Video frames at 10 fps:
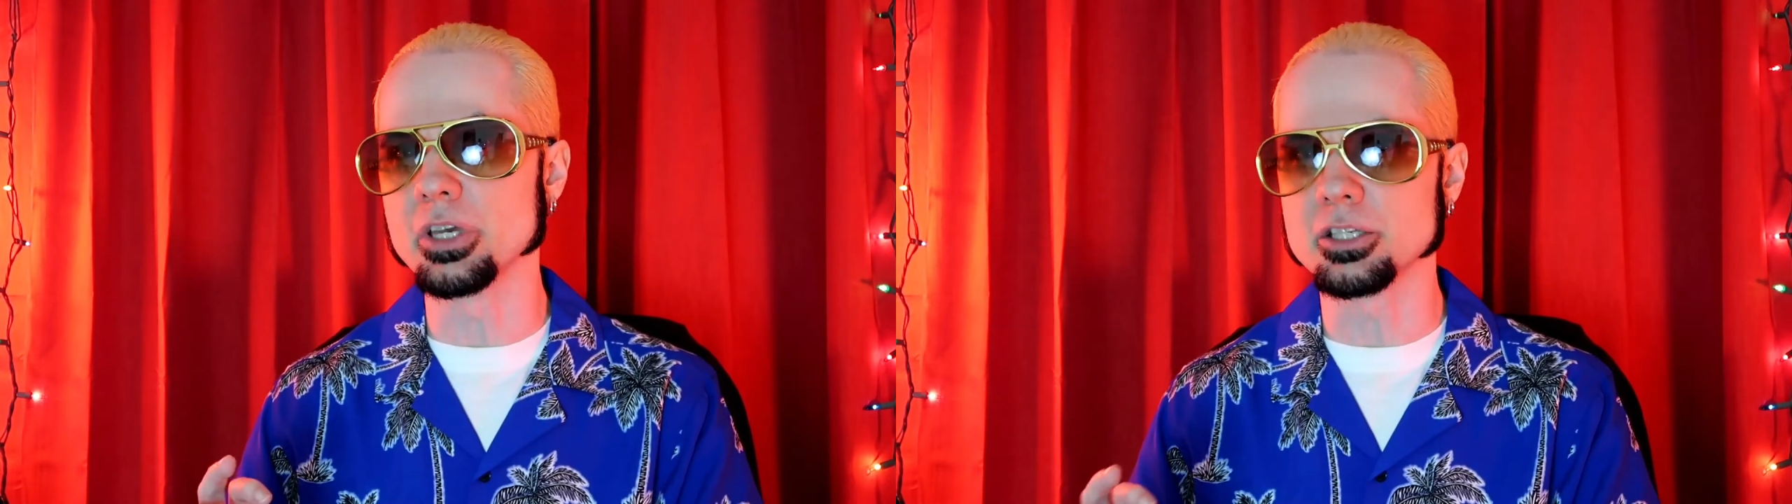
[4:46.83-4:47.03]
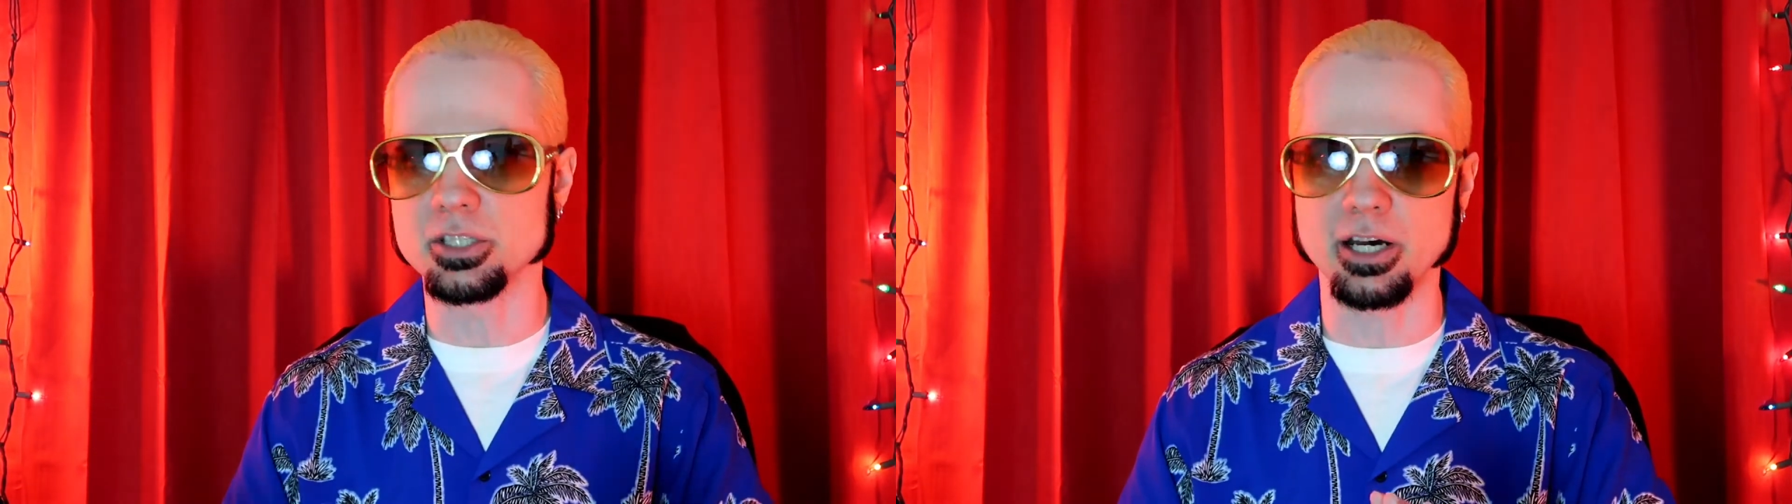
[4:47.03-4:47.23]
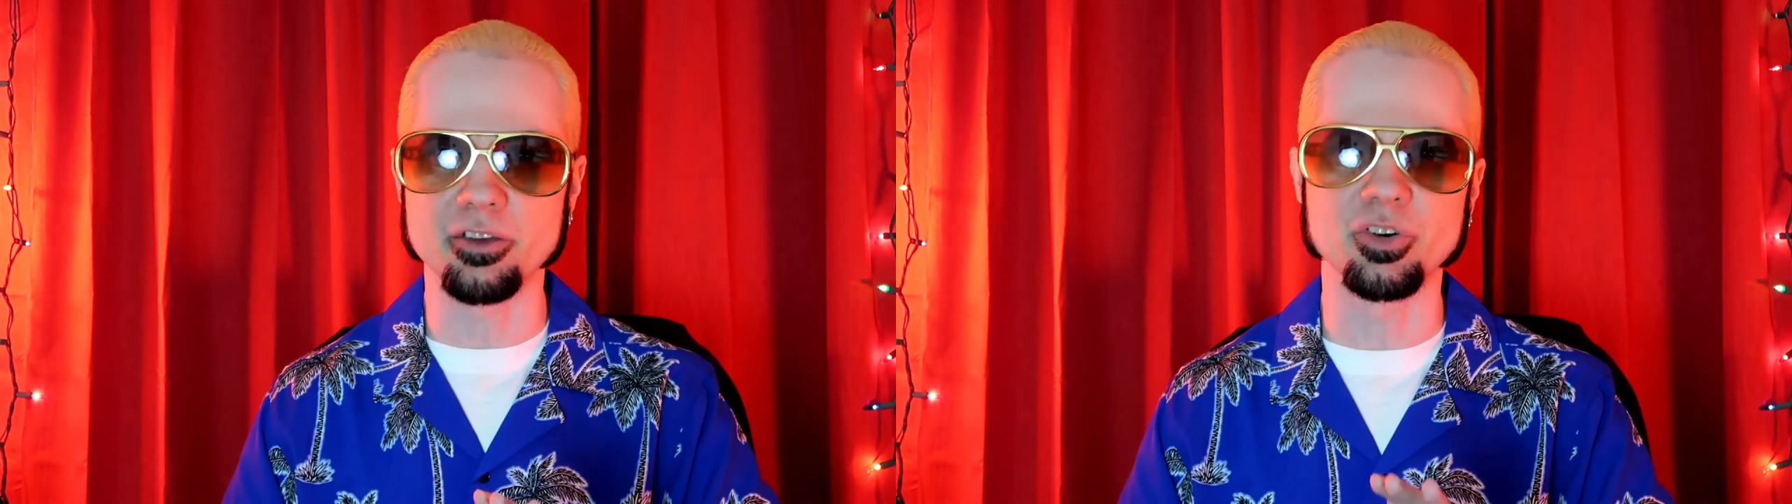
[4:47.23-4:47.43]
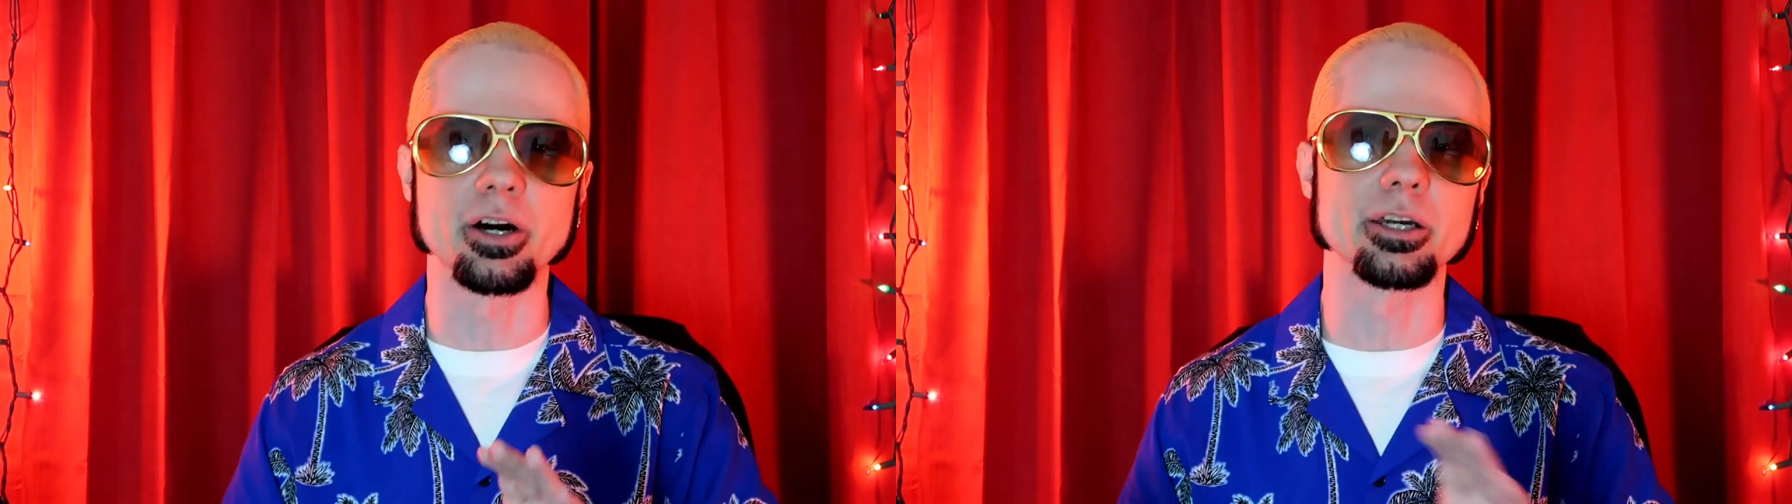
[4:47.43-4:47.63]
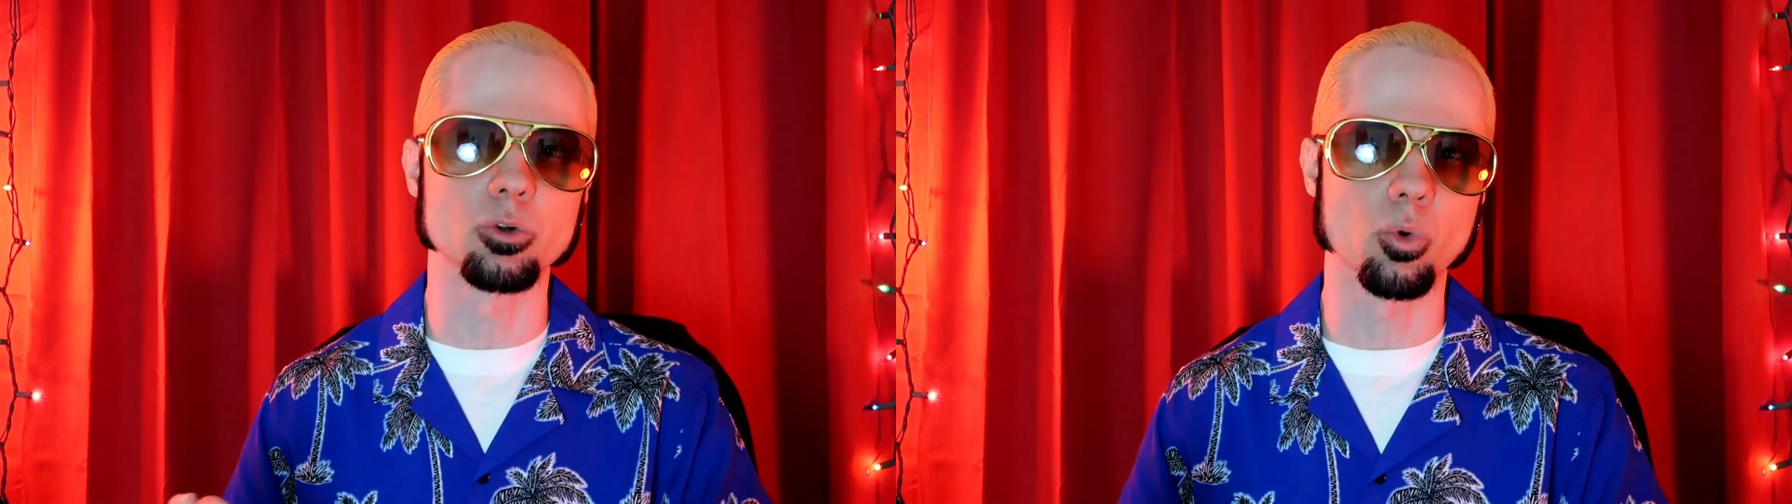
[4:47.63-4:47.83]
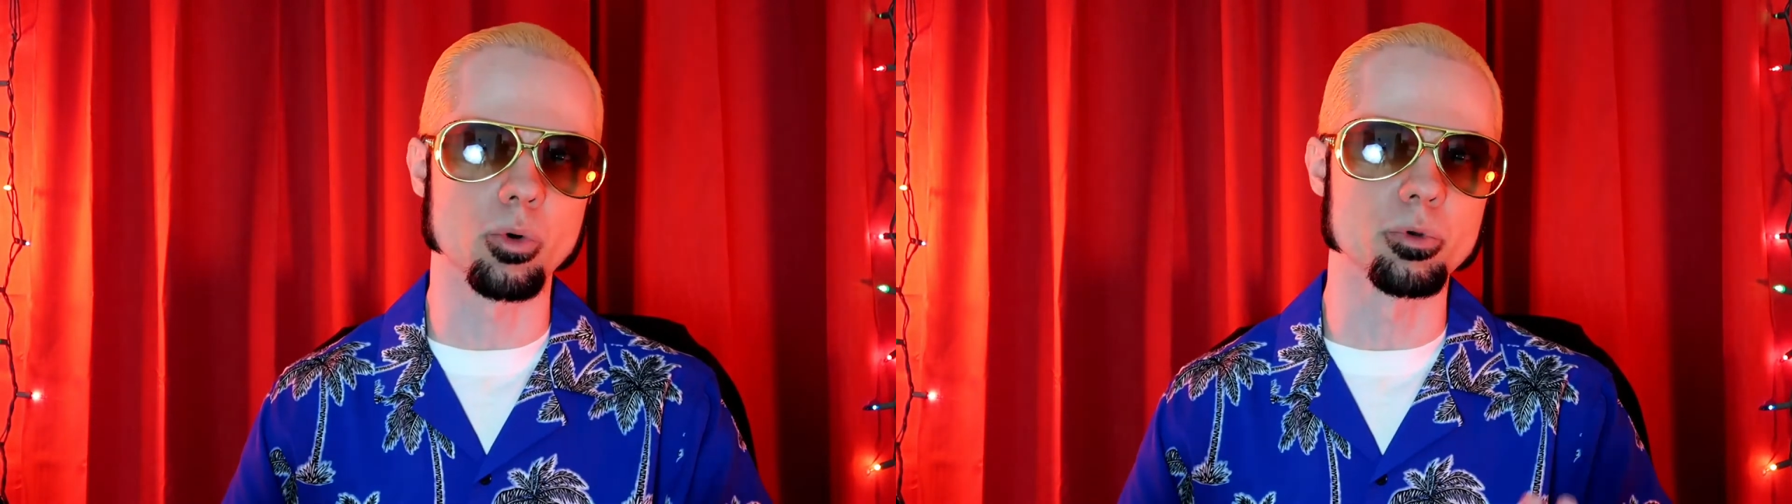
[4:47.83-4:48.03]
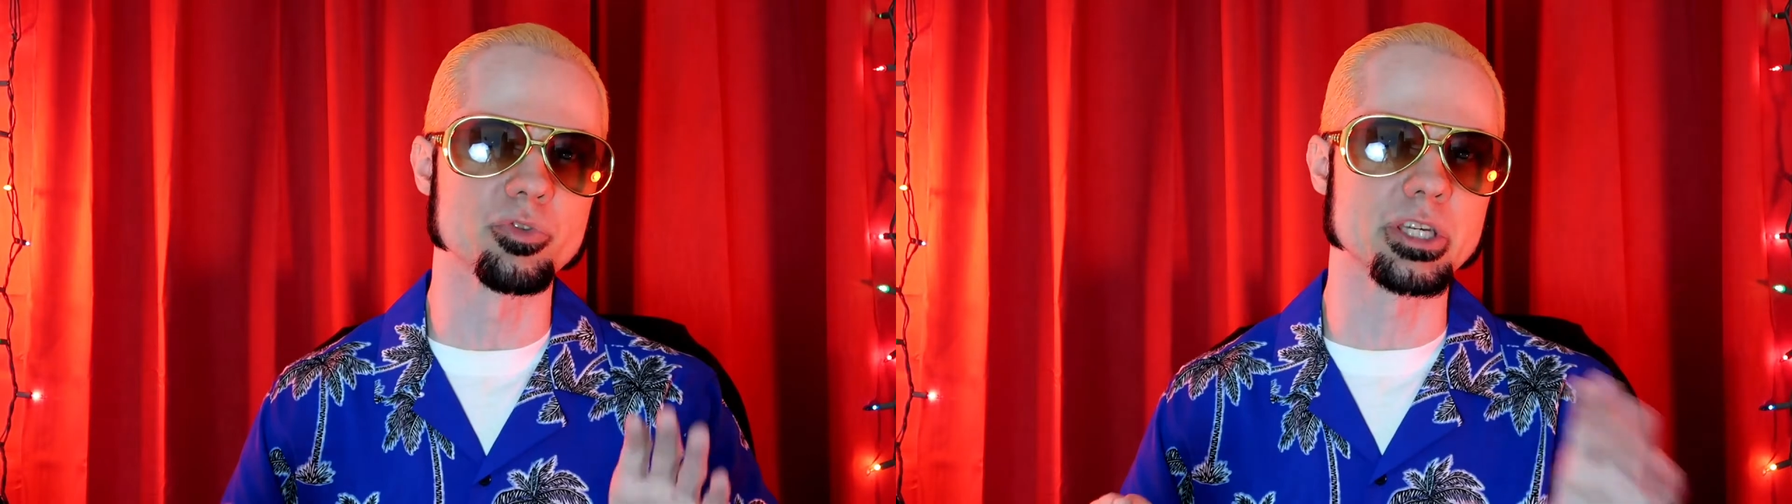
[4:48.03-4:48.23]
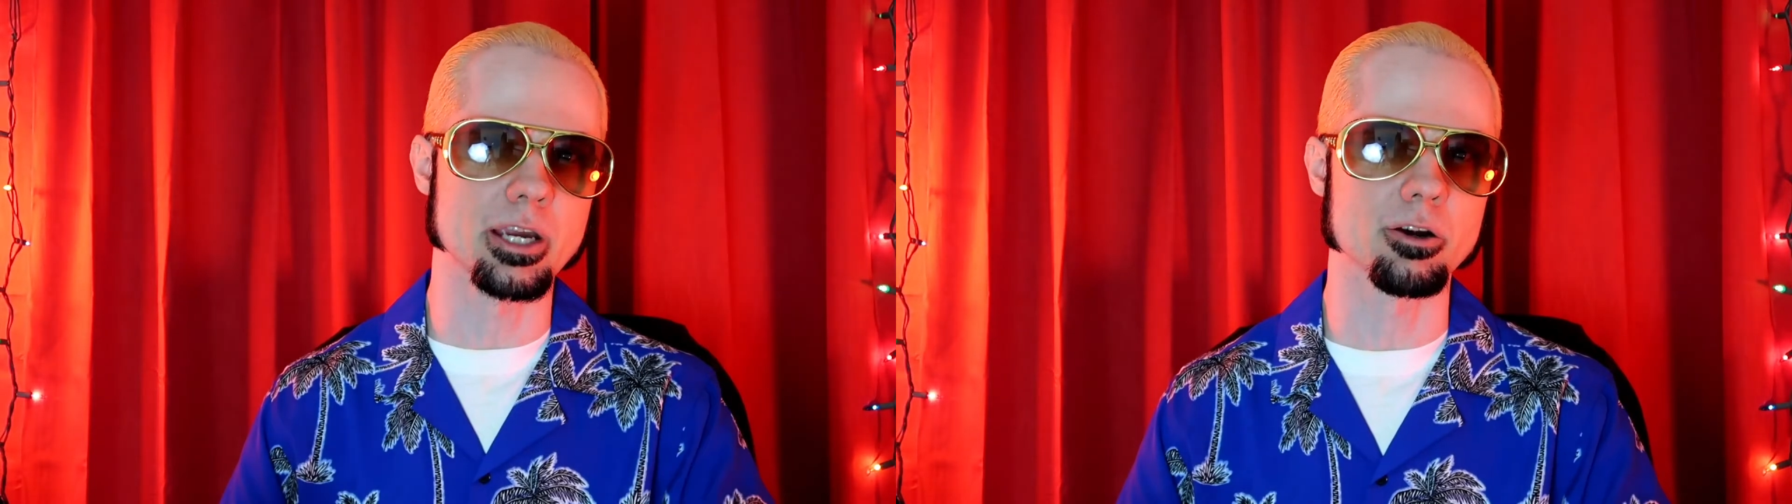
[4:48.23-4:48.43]
sci-fi, and horror movie
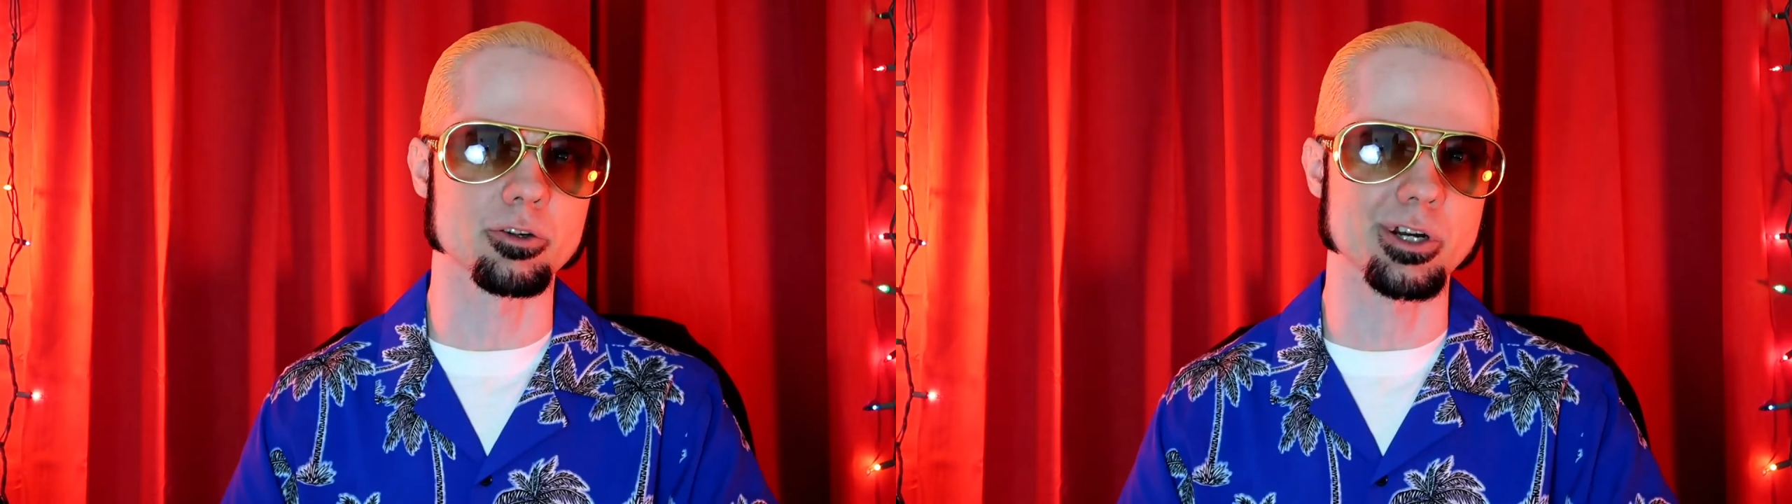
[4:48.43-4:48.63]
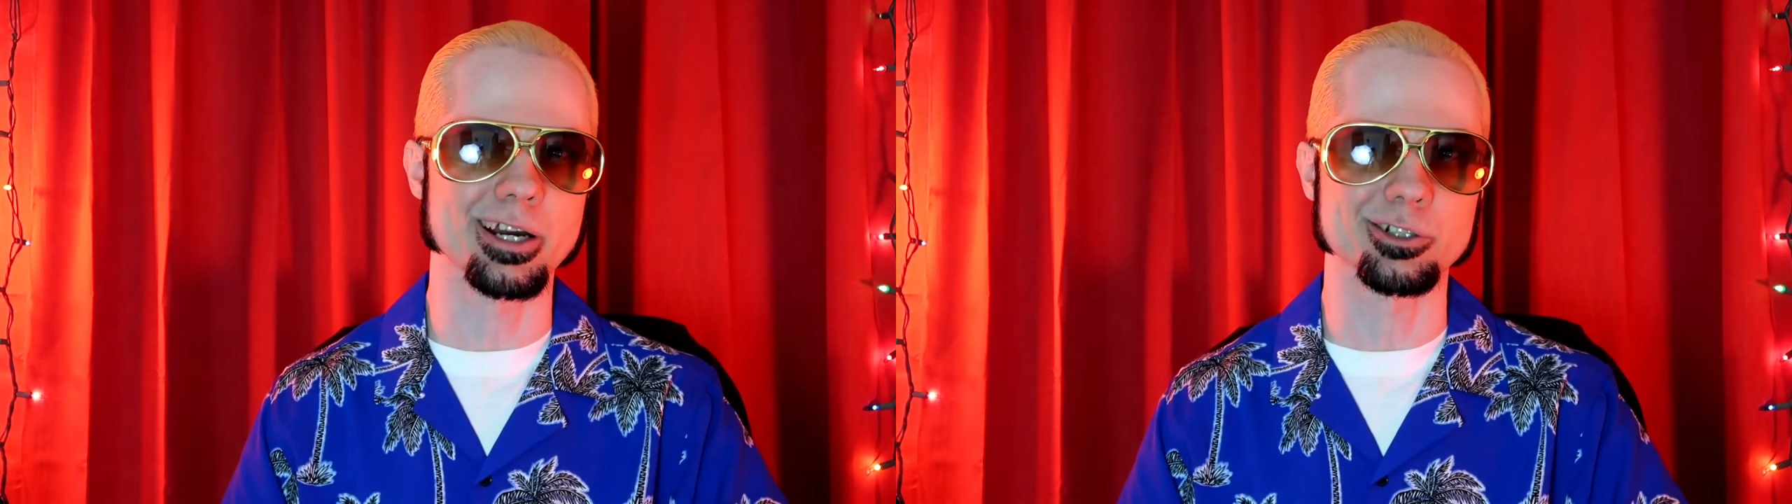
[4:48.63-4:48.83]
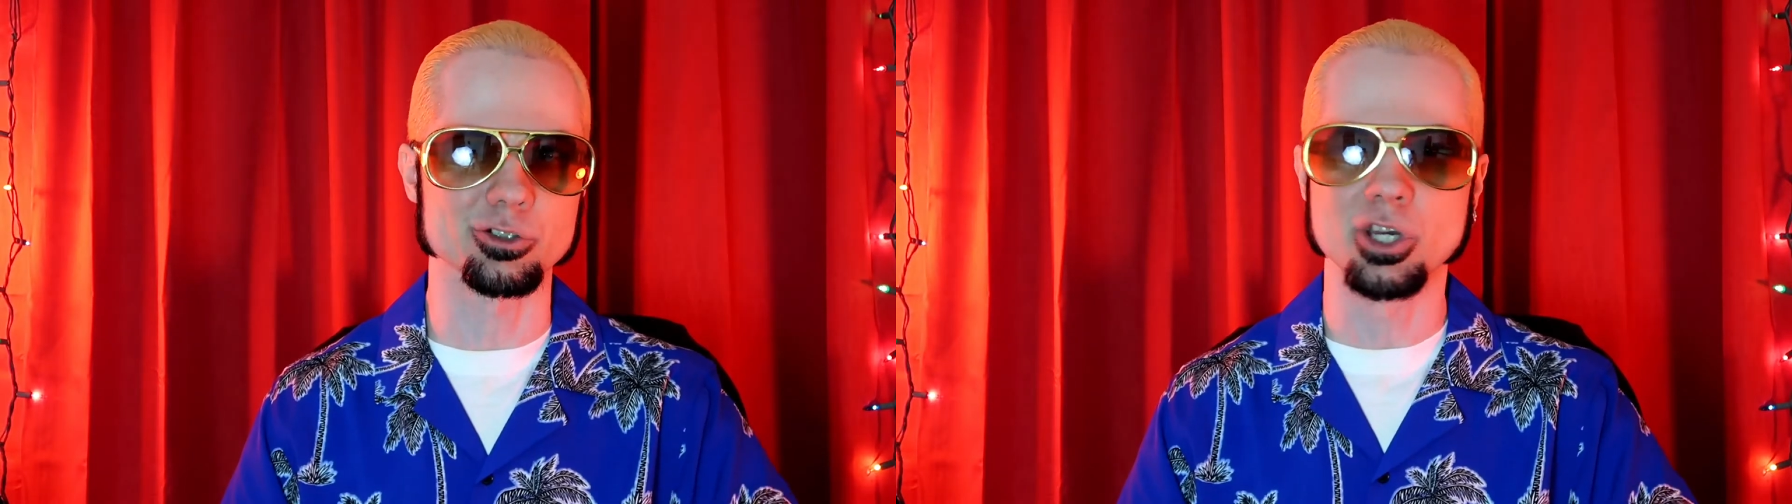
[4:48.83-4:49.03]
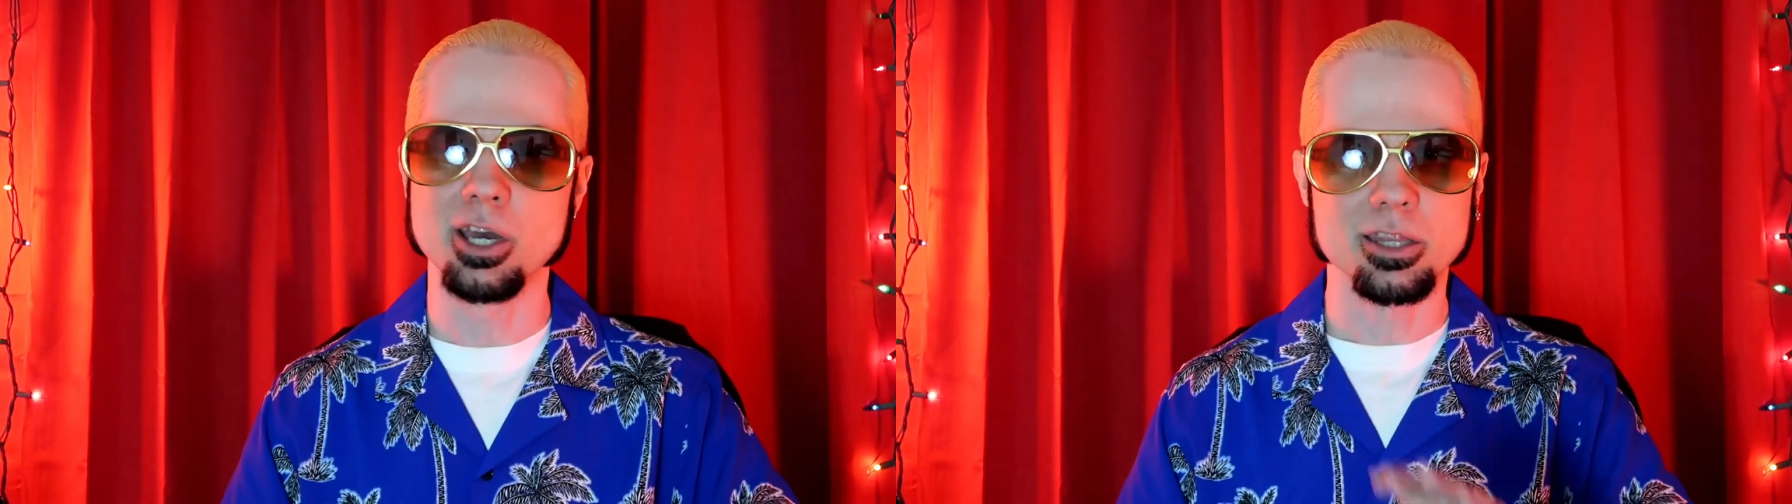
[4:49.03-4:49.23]
character actors.